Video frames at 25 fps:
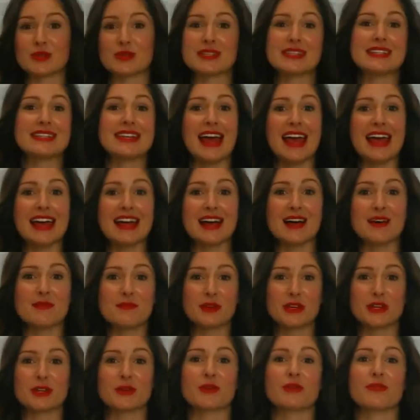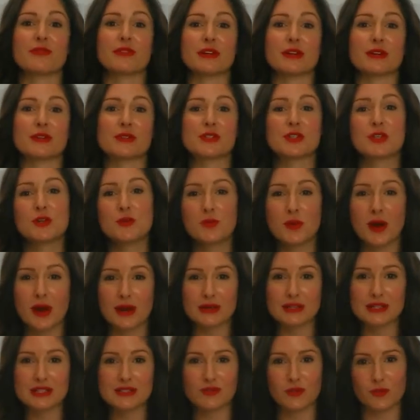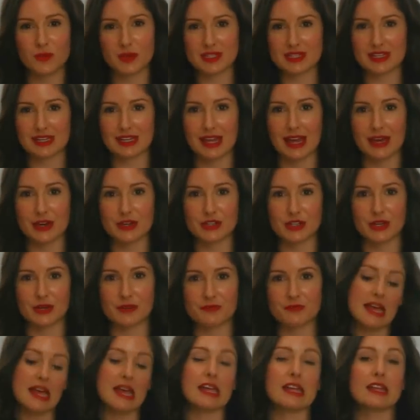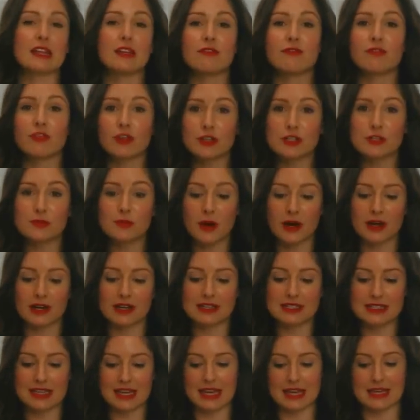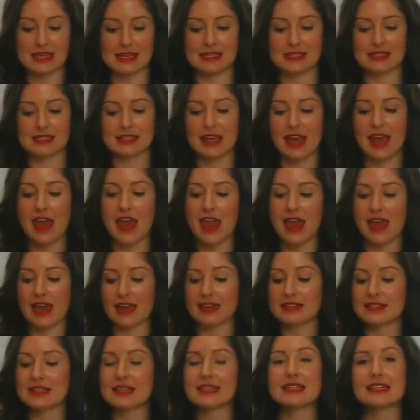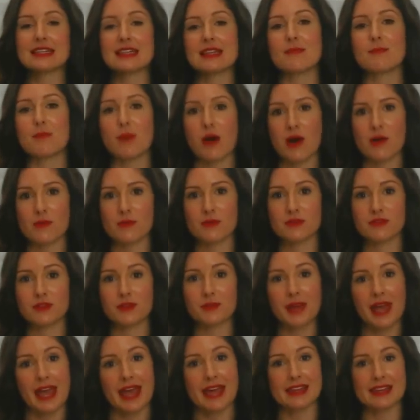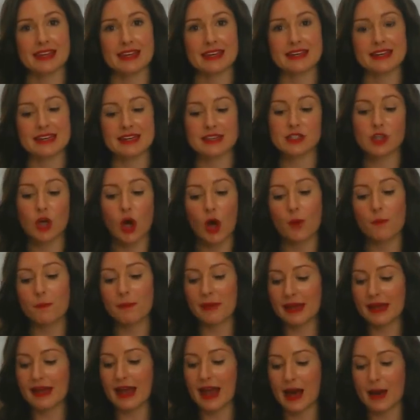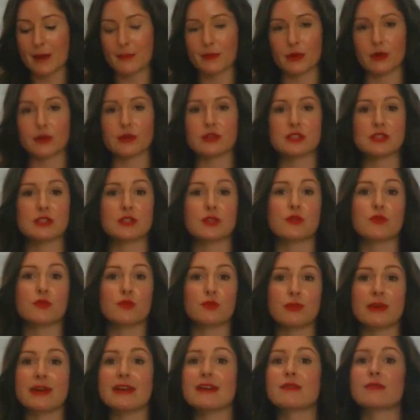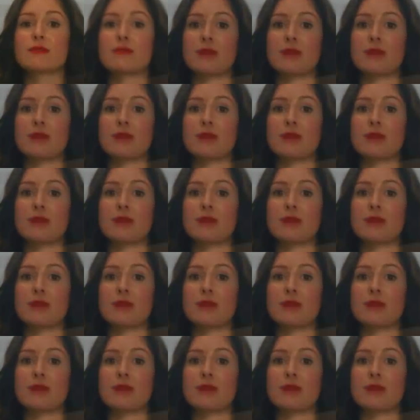today I'm going to reveal two products from this collection. The first product is a tinted lip balm from Cailyn. It's called Big Apple. This is a great